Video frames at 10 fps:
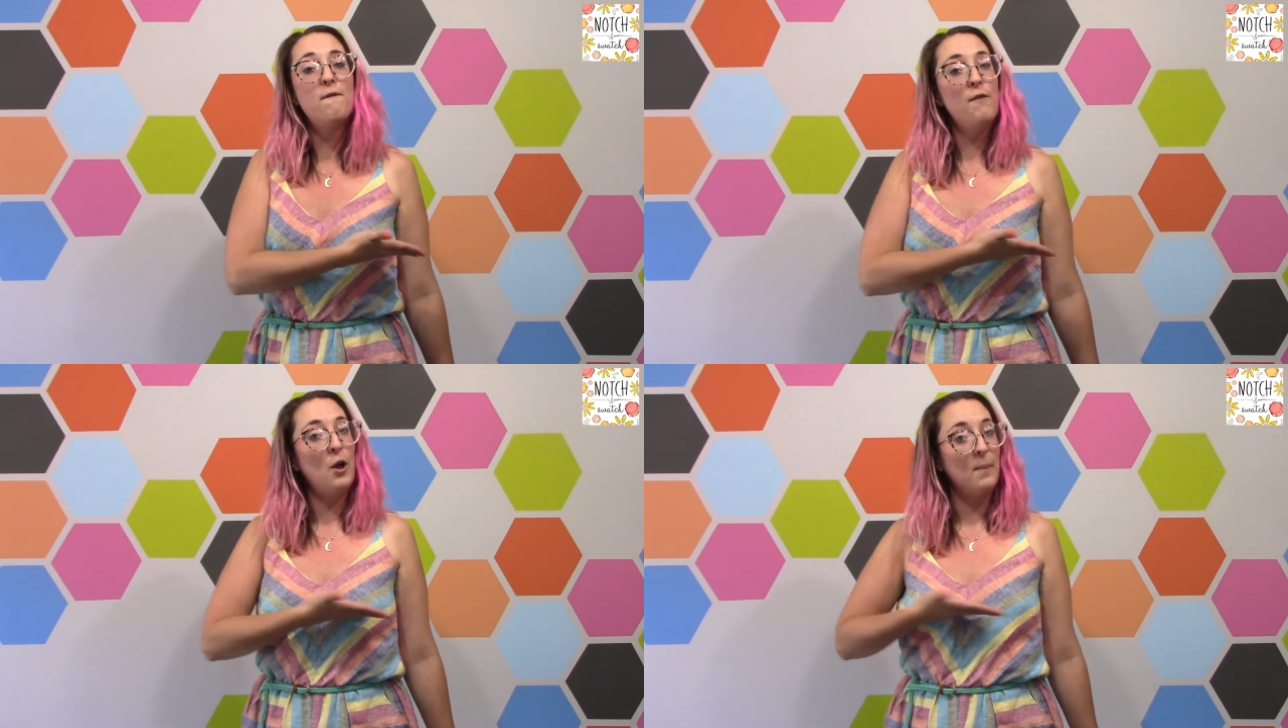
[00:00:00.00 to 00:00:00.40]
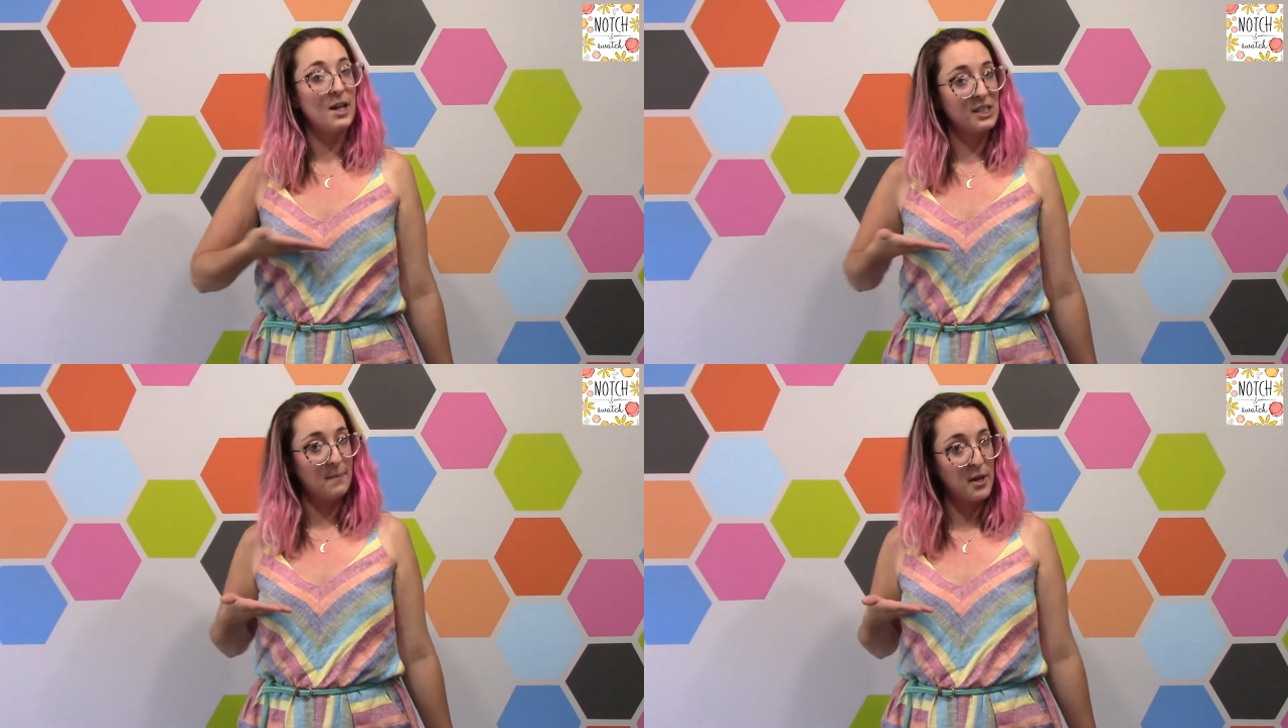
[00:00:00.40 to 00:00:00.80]
full
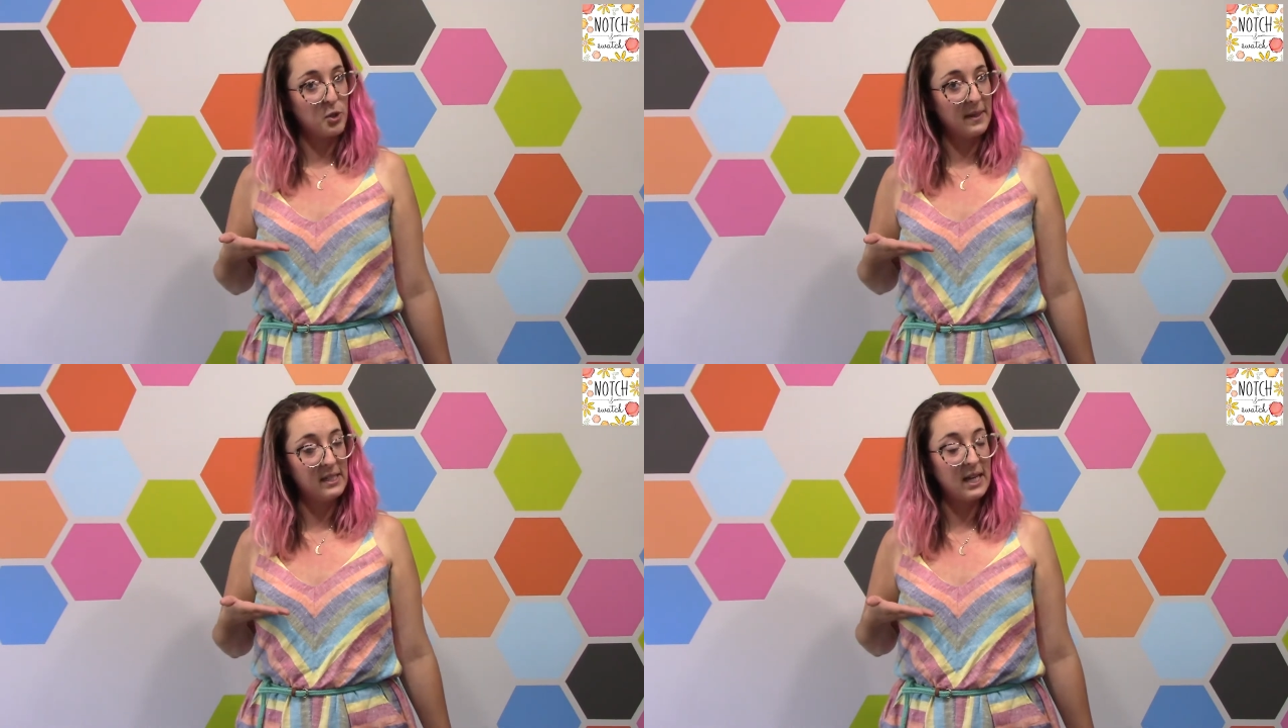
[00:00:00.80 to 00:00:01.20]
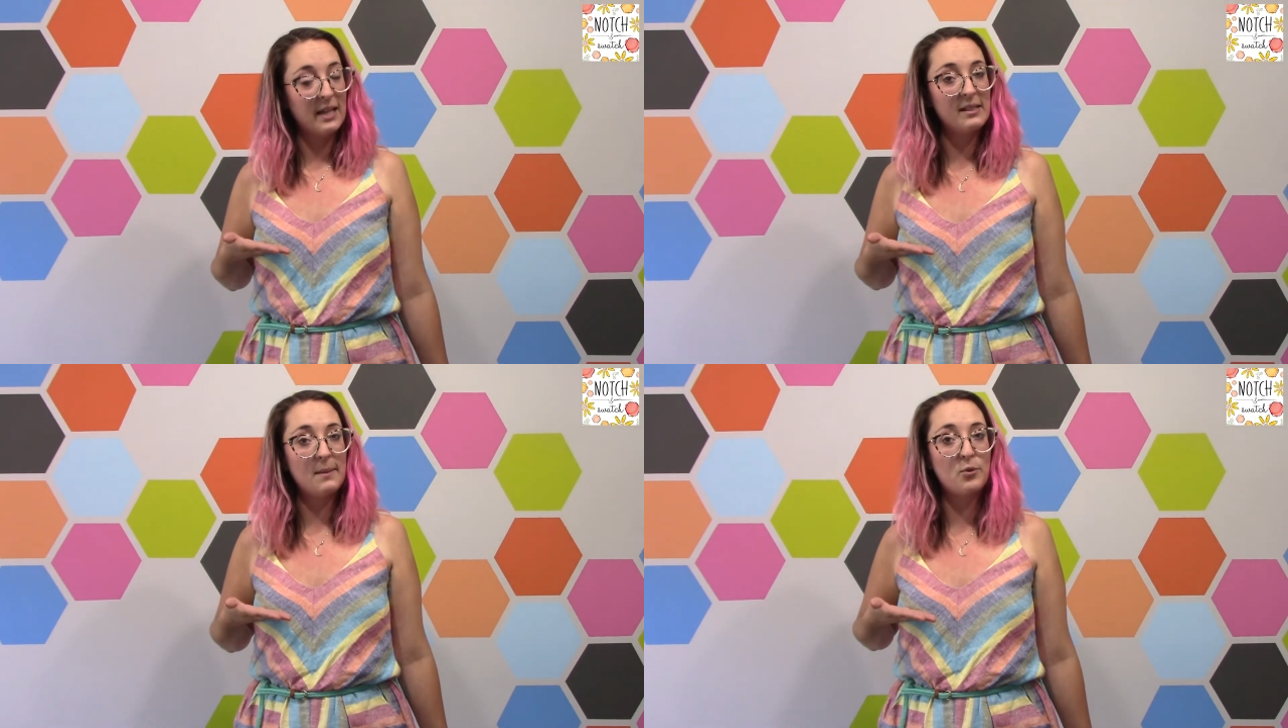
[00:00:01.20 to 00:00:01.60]
bust measurement
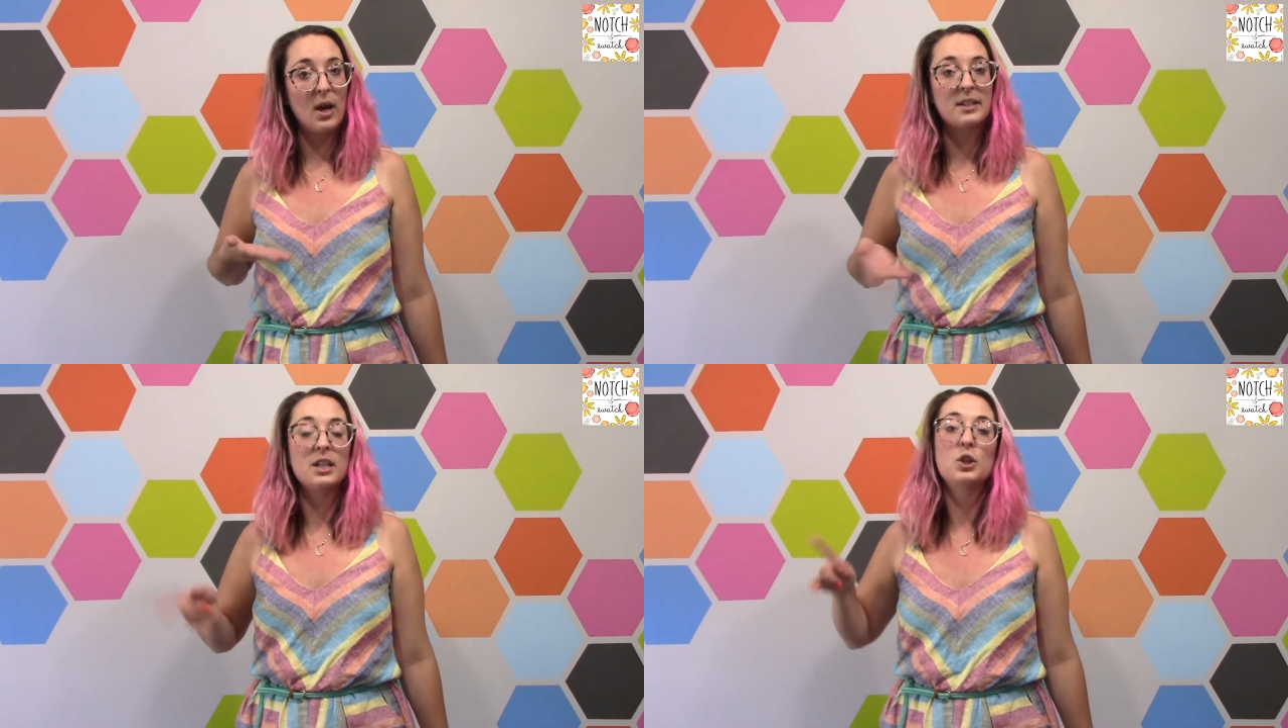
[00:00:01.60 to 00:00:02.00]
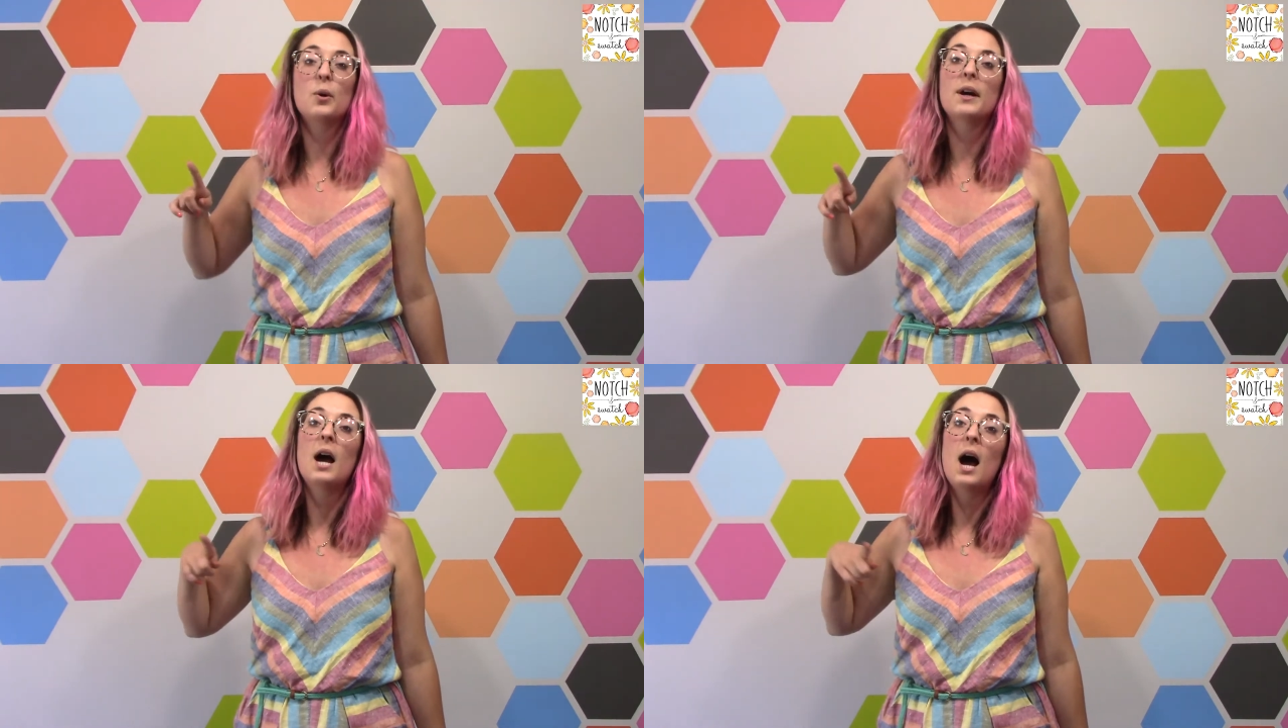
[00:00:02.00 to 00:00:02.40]
and subtracting
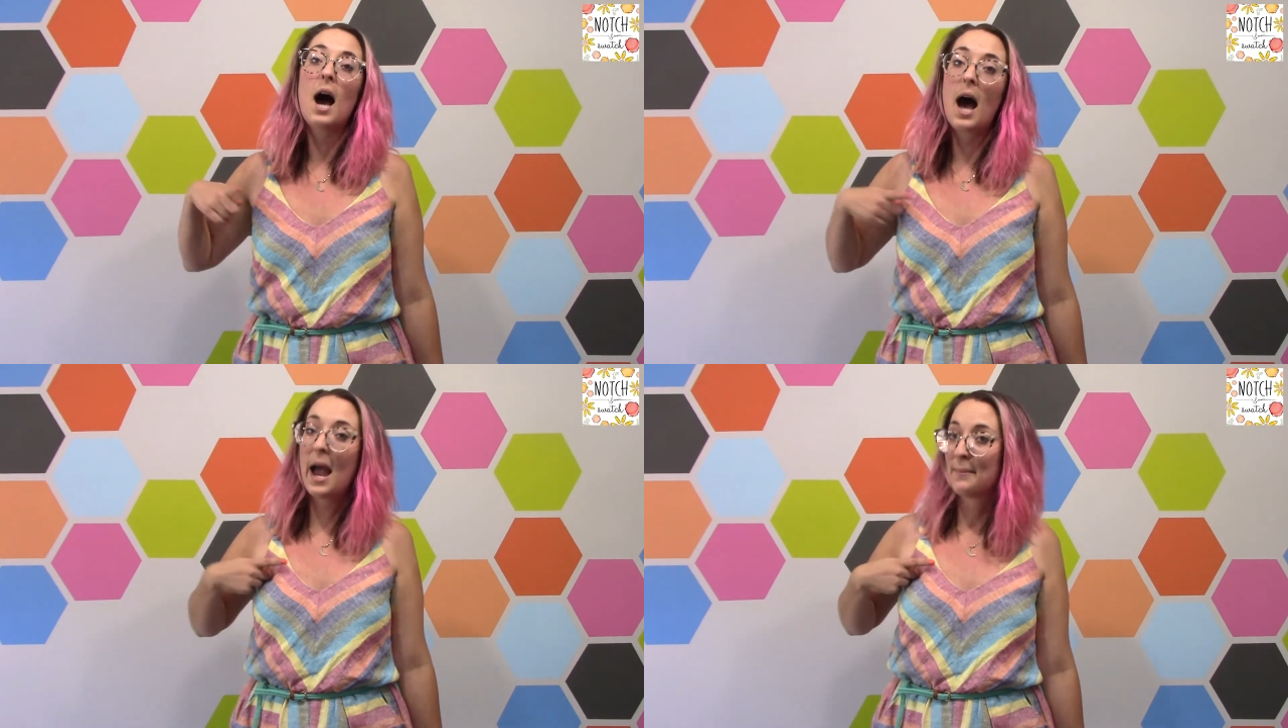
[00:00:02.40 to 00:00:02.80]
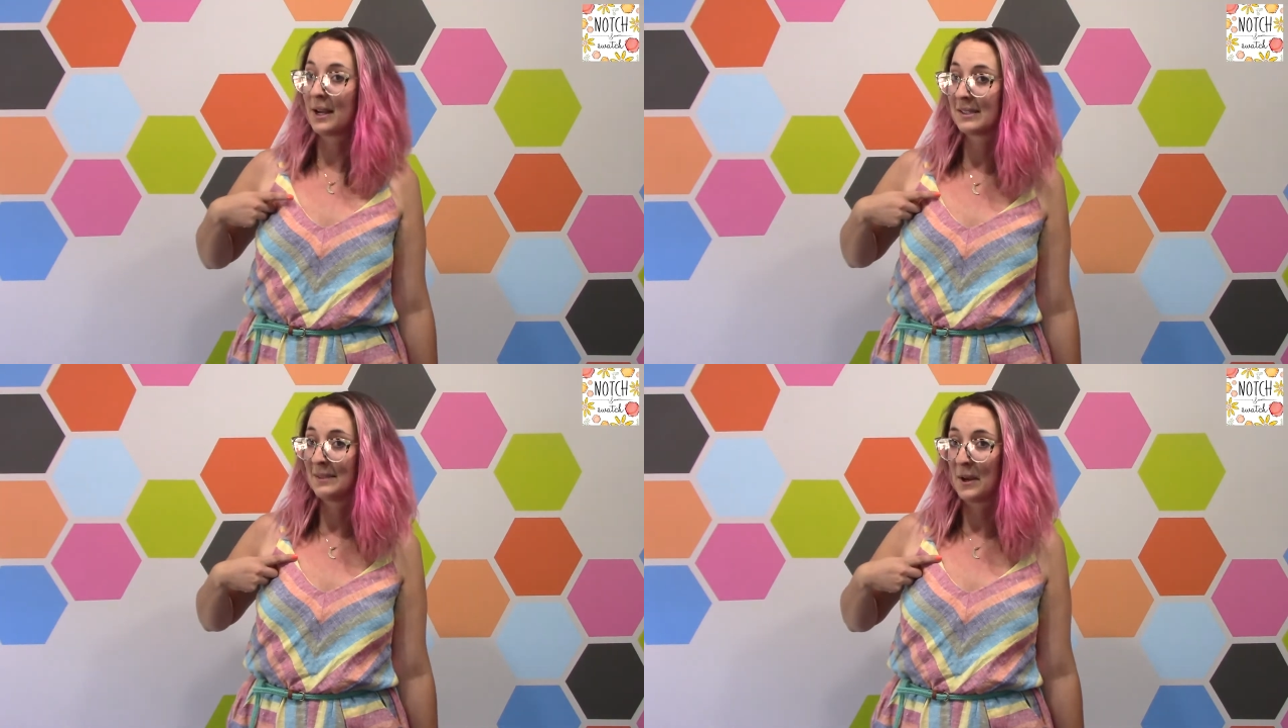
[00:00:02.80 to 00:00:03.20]
your high
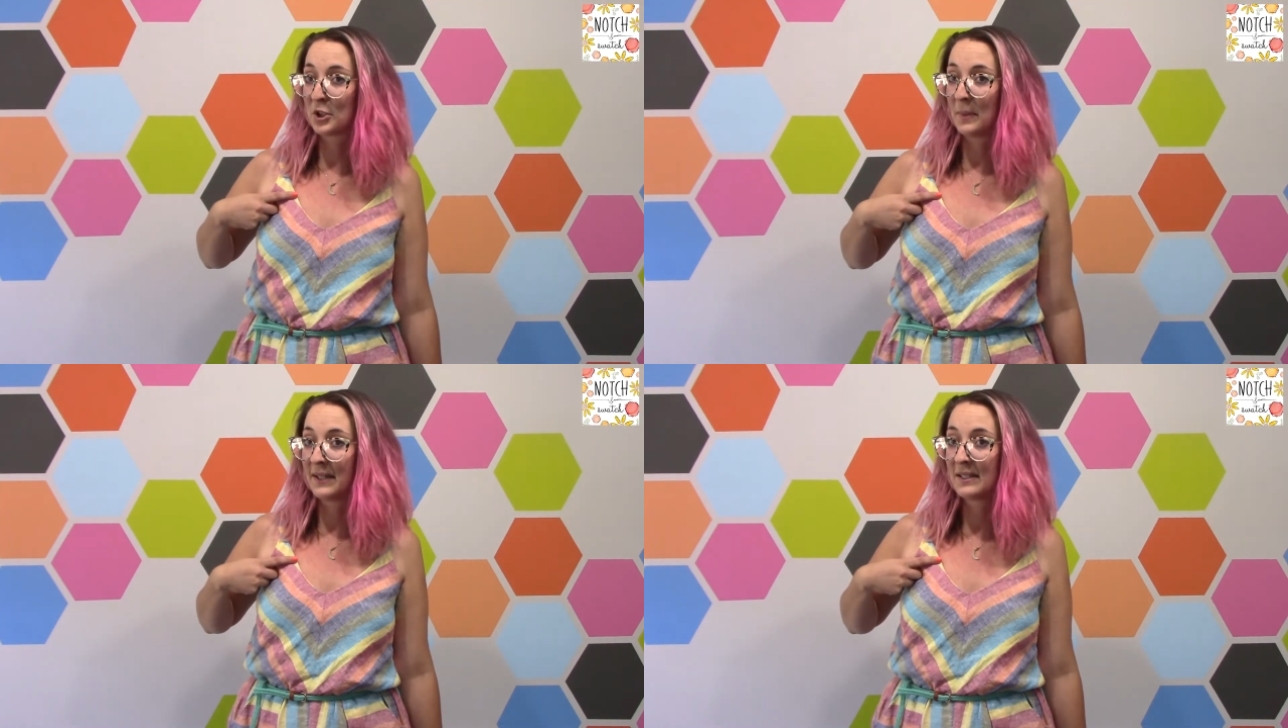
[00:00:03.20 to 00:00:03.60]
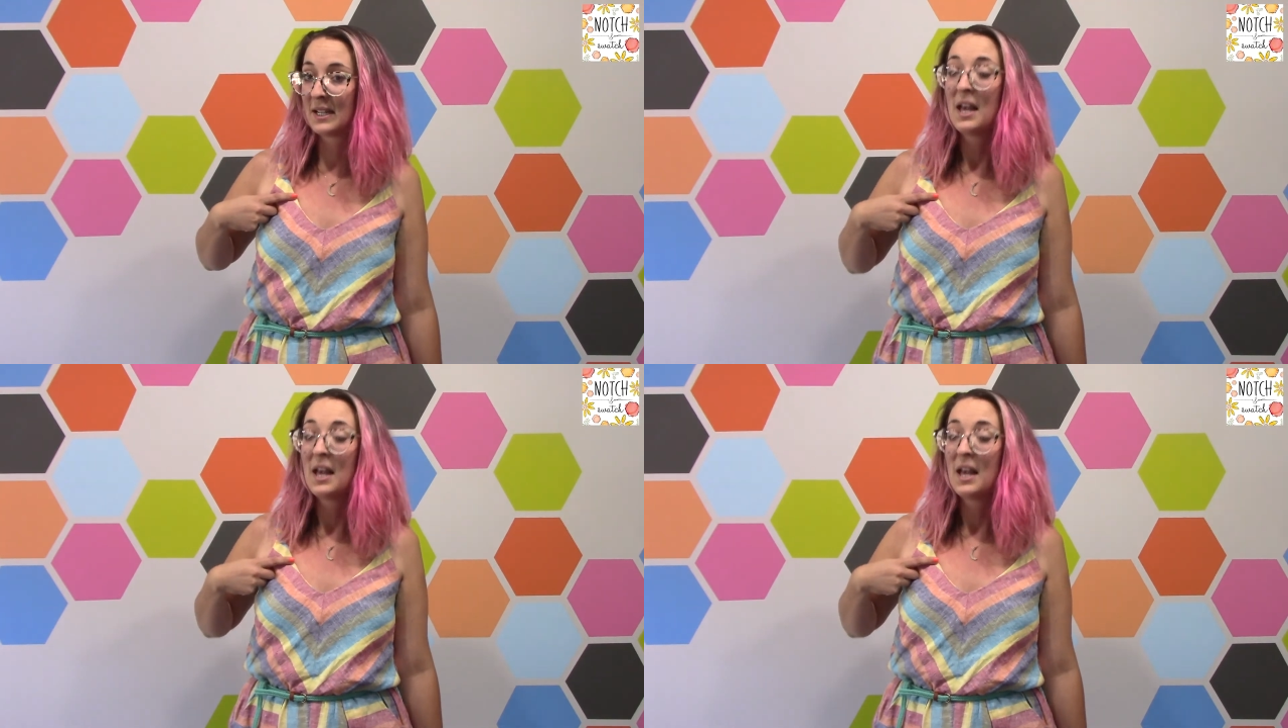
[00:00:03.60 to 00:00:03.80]
bust measurement.